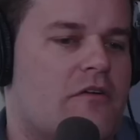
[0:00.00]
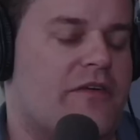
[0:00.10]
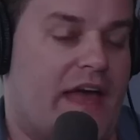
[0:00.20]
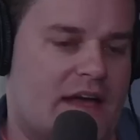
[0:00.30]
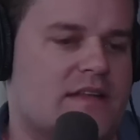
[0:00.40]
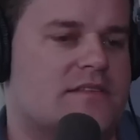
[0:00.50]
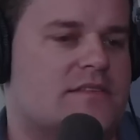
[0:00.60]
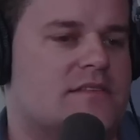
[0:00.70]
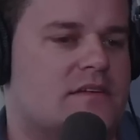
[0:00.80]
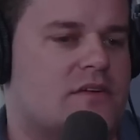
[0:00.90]

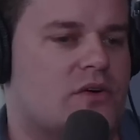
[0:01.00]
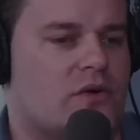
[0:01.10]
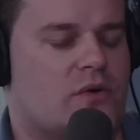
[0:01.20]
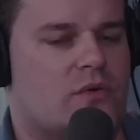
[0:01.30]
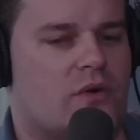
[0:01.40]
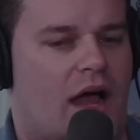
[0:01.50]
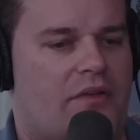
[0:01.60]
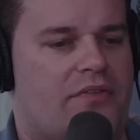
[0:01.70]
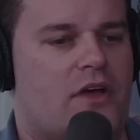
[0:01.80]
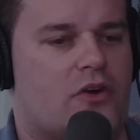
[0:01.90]
fans who I
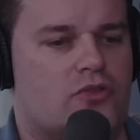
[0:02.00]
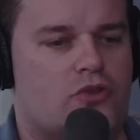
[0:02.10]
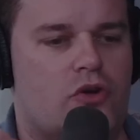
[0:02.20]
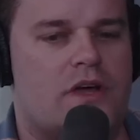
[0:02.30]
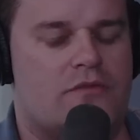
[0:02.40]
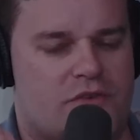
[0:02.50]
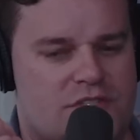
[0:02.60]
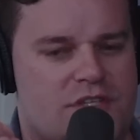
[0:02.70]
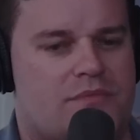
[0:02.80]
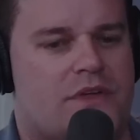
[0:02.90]
think are looking for
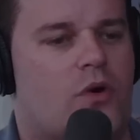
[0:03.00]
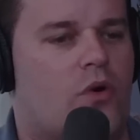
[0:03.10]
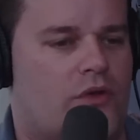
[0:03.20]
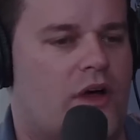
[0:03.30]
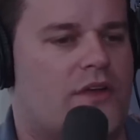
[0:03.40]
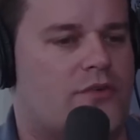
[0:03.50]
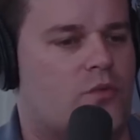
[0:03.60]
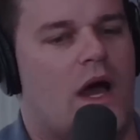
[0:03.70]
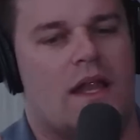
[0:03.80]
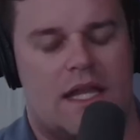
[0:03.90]
something to hold on to.
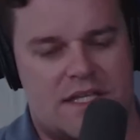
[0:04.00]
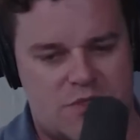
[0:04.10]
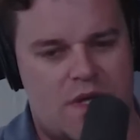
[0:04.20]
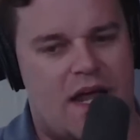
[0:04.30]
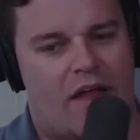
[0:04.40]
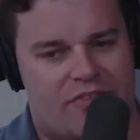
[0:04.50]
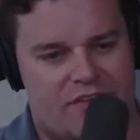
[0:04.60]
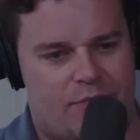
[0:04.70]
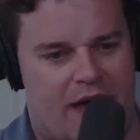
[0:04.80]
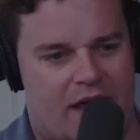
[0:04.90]
Well, at least we got
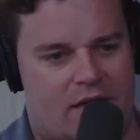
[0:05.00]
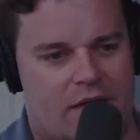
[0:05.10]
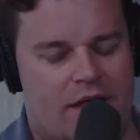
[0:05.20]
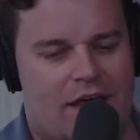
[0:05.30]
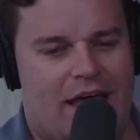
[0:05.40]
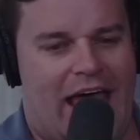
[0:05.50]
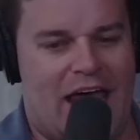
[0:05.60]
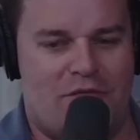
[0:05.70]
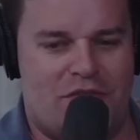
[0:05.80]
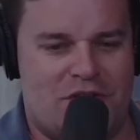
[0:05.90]
this battle.
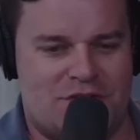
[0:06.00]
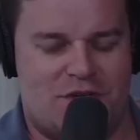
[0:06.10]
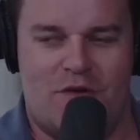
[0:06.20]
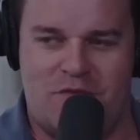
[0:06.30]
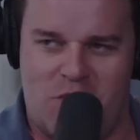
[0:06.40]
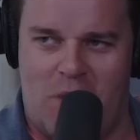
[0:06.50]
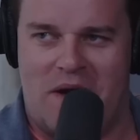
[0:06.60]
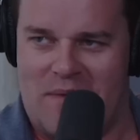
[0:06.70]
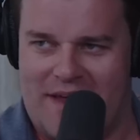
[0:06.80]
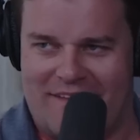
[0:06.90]
And if the deserve to
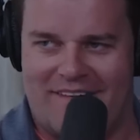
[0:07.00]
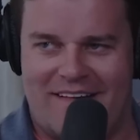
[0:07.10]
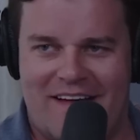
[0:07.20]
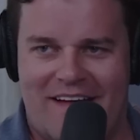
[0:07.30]
win a meter